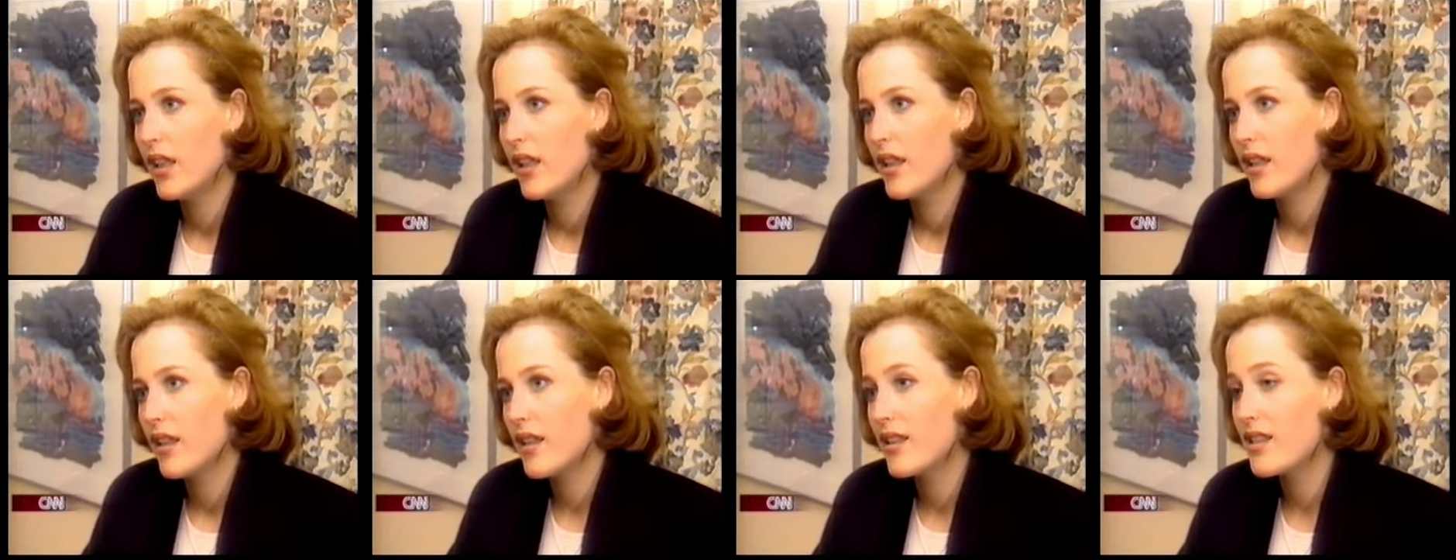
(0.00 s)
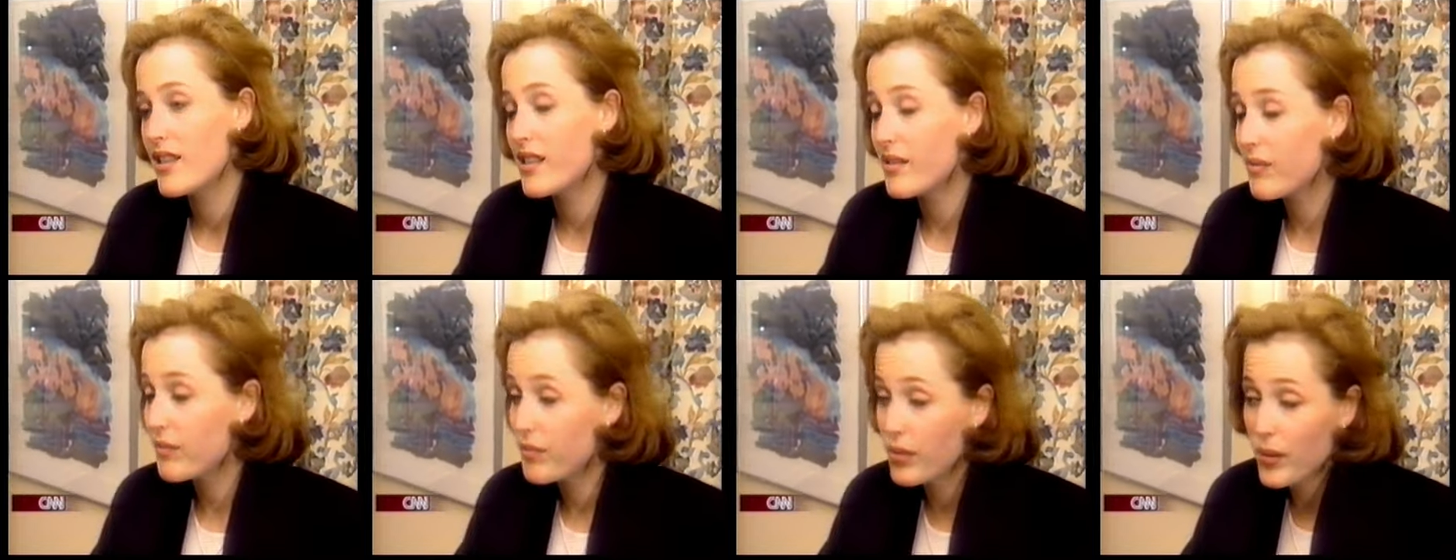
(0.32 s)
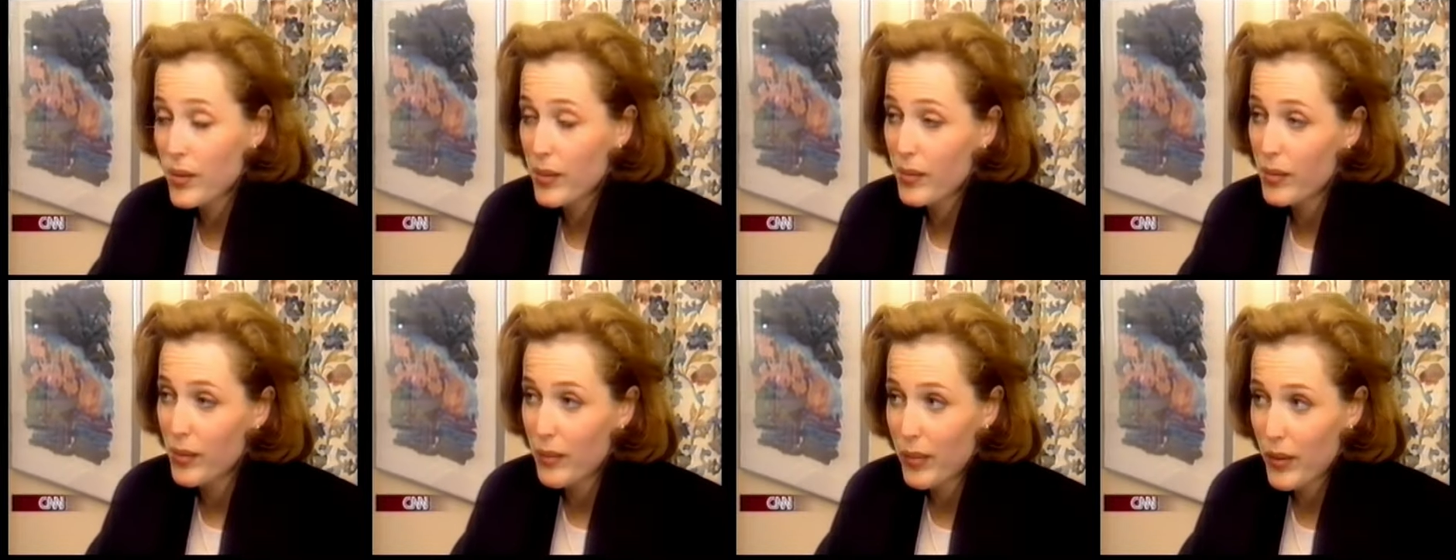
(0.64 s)
Because if we
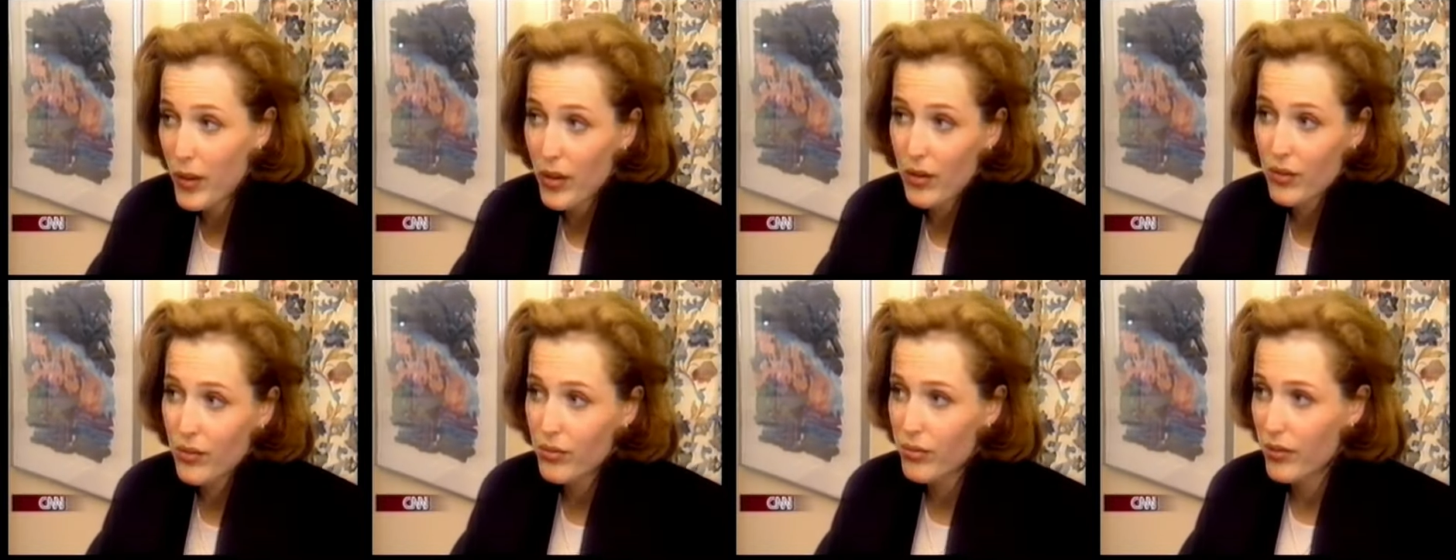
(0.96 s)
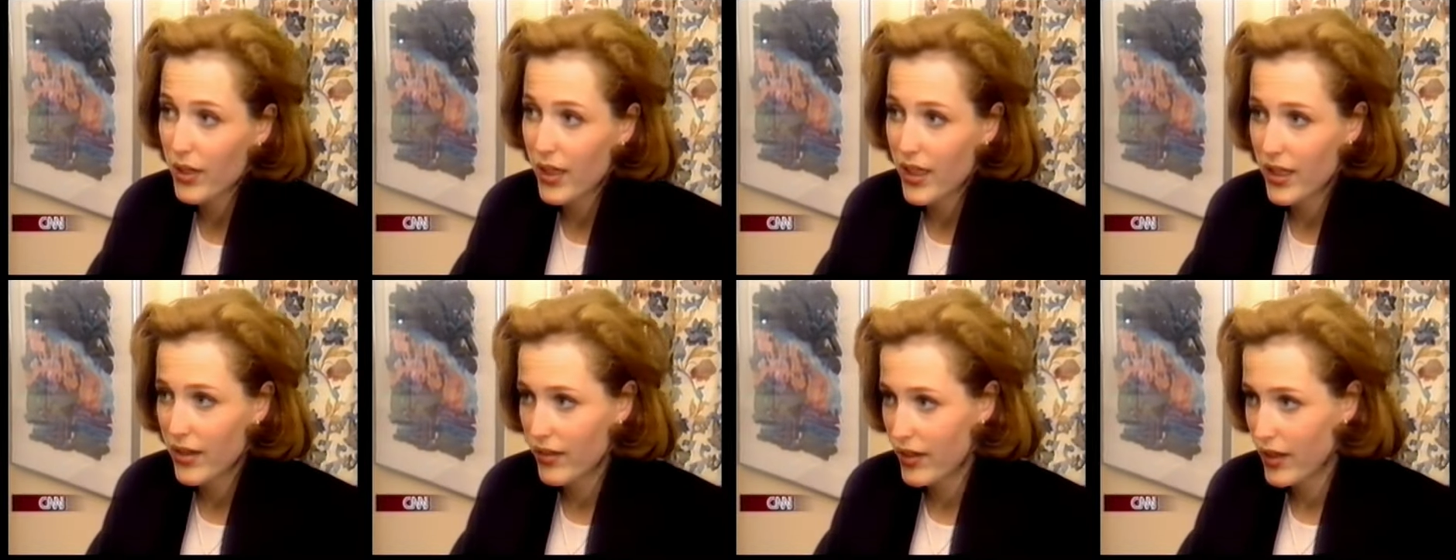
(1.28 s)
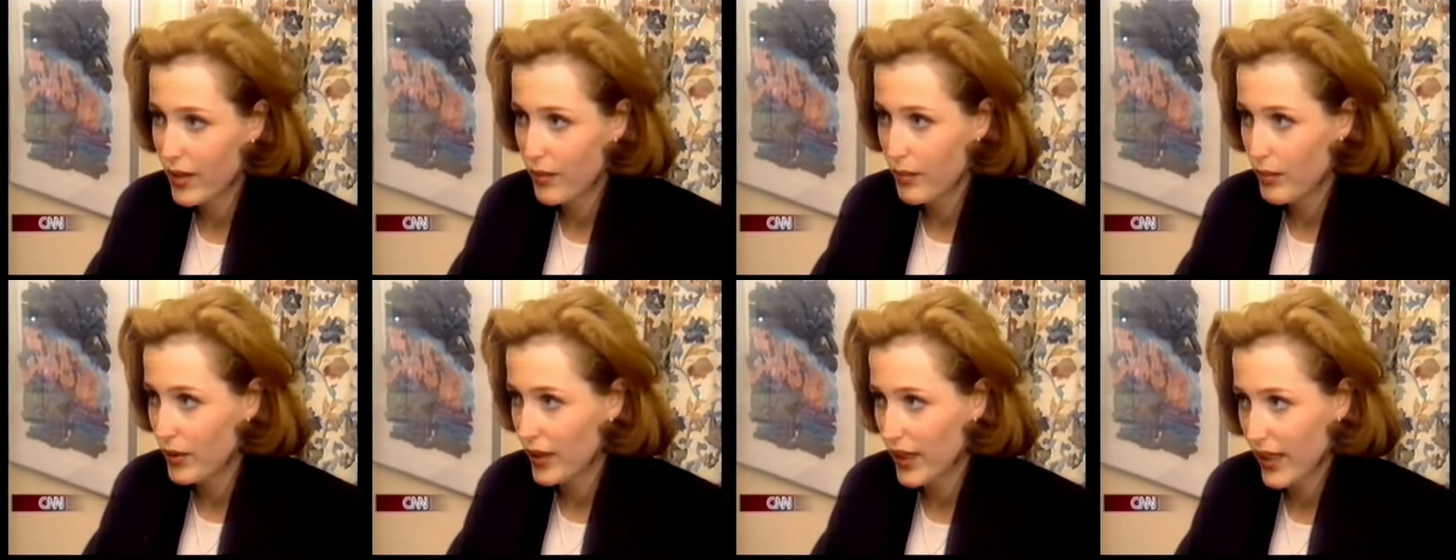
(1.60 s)
were both running
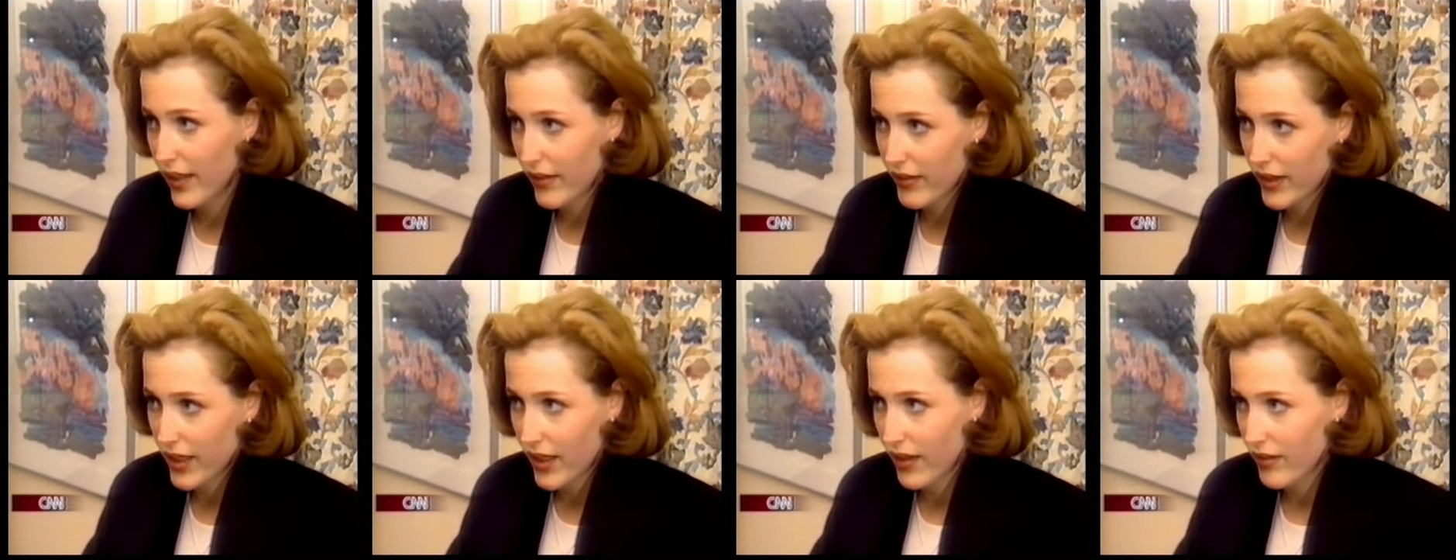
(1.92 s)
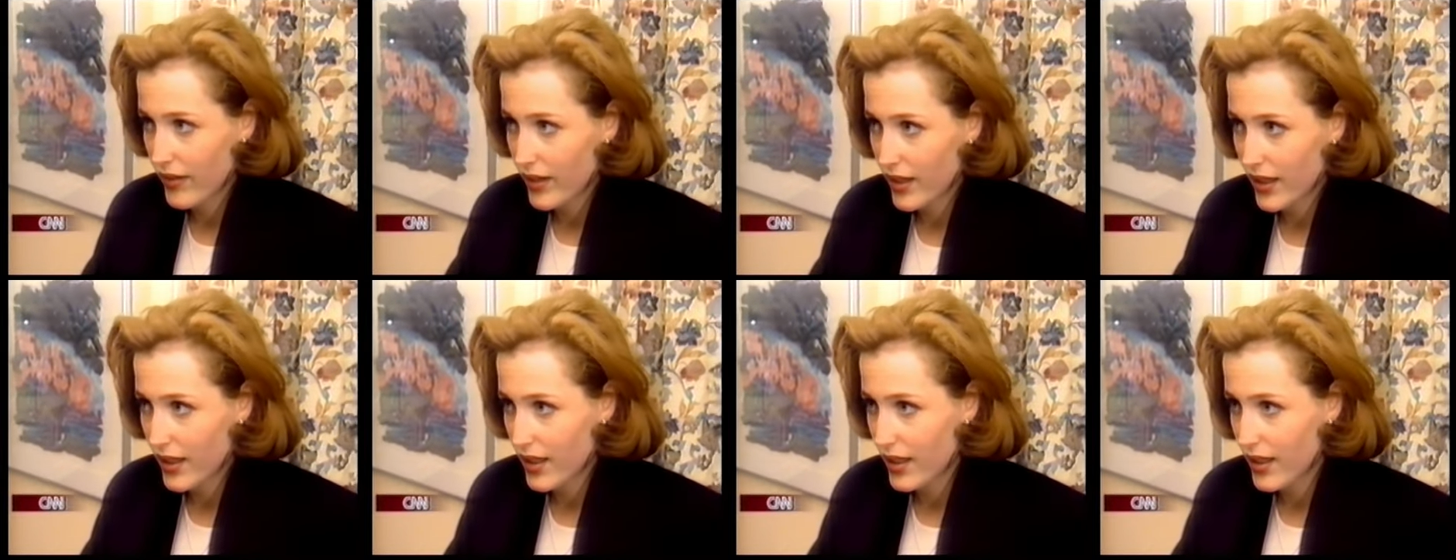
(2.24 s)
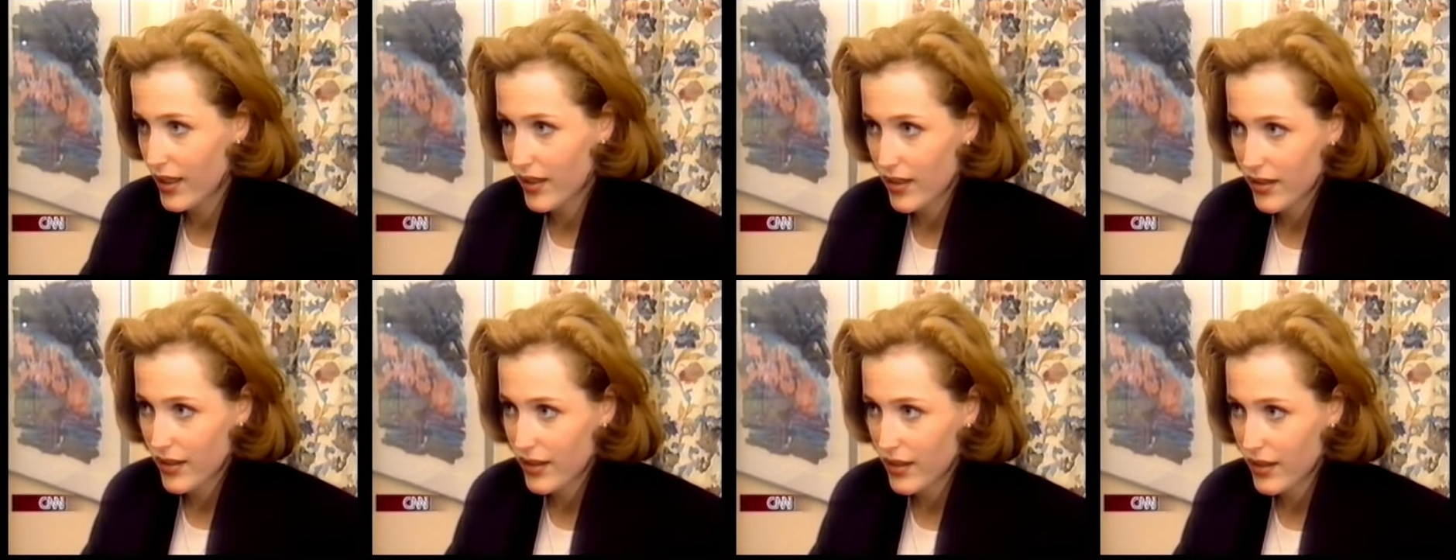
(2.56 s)
around believing
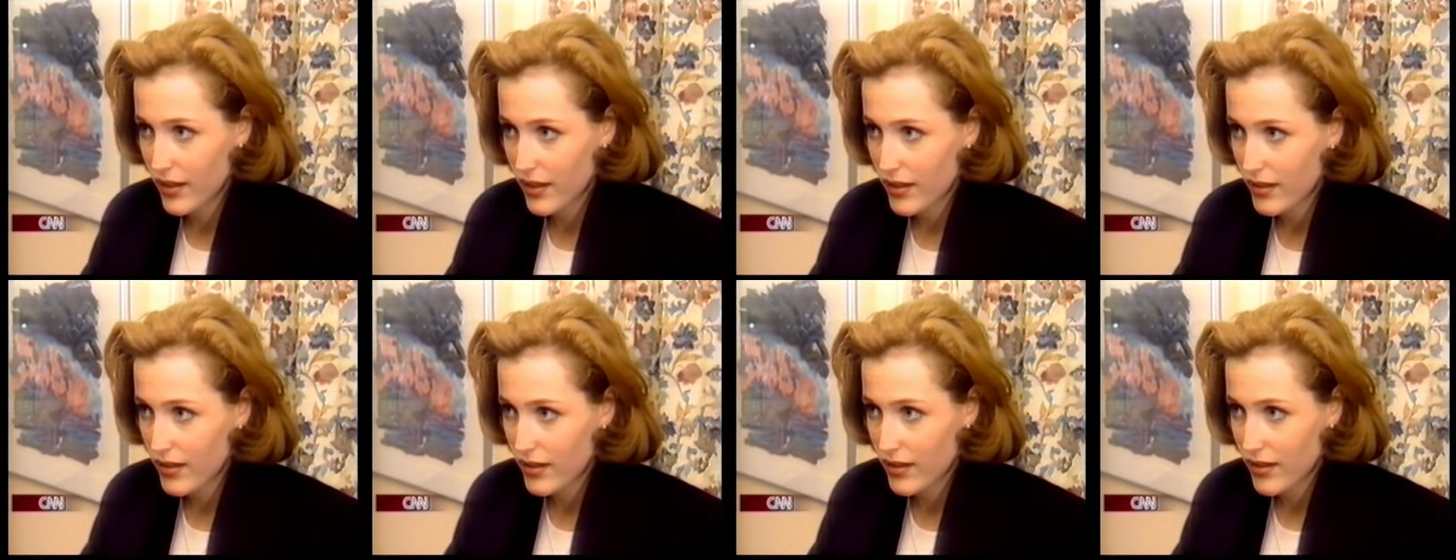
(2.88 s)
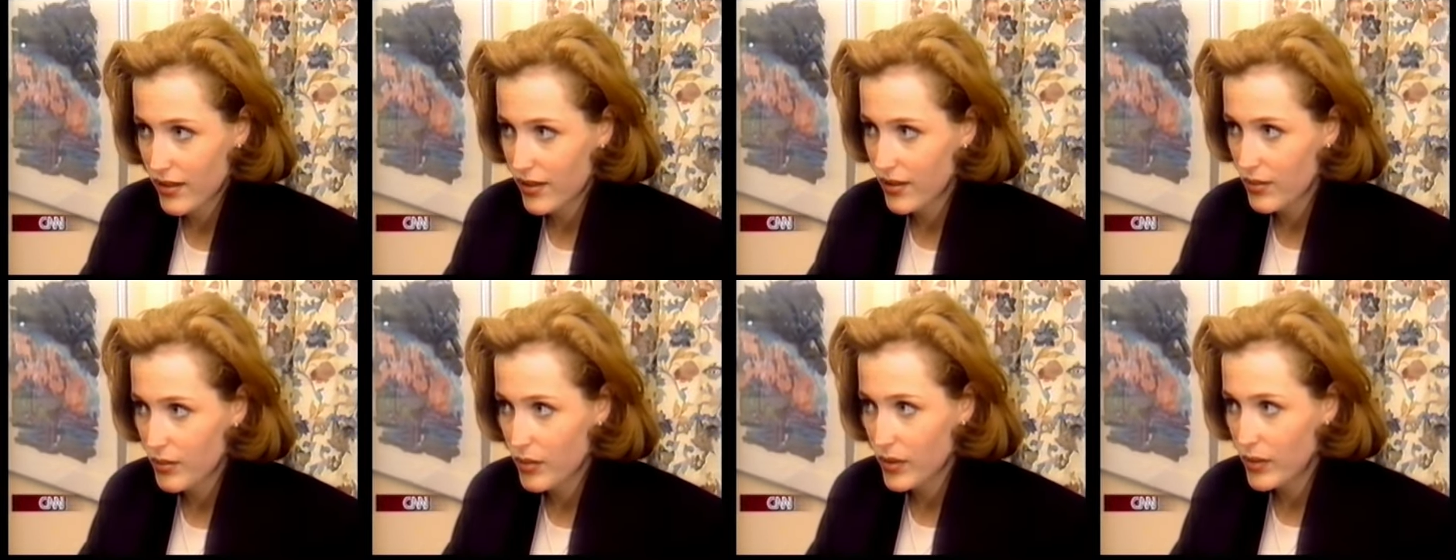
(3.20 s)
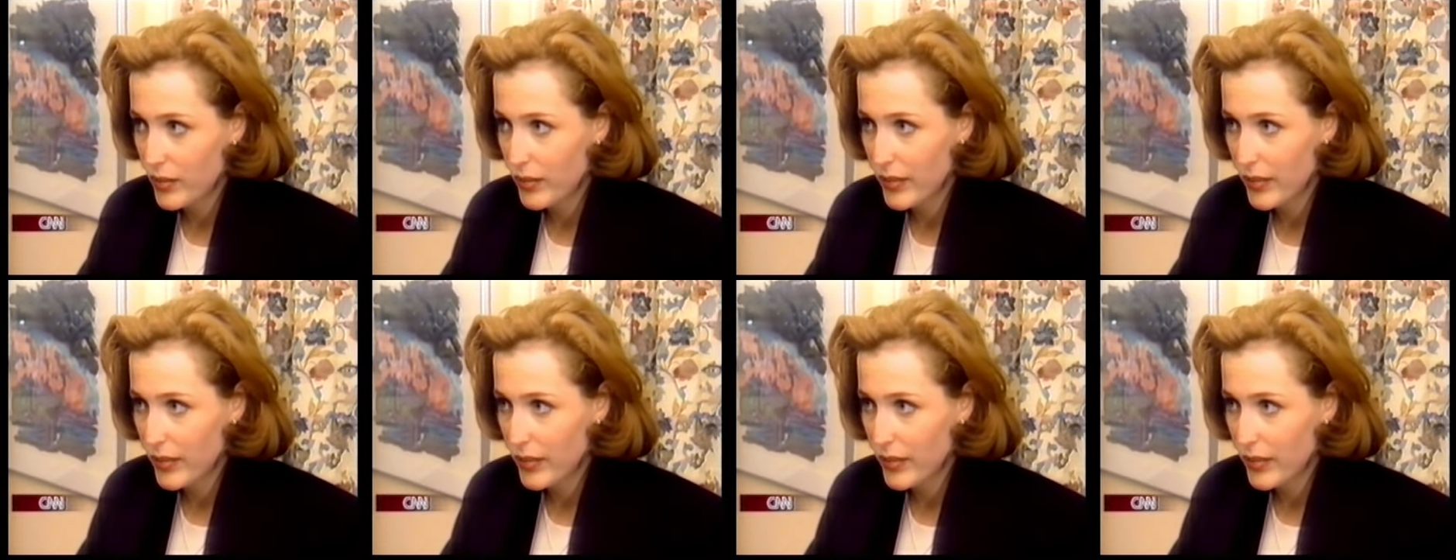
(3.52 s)
everything, there just wouldn't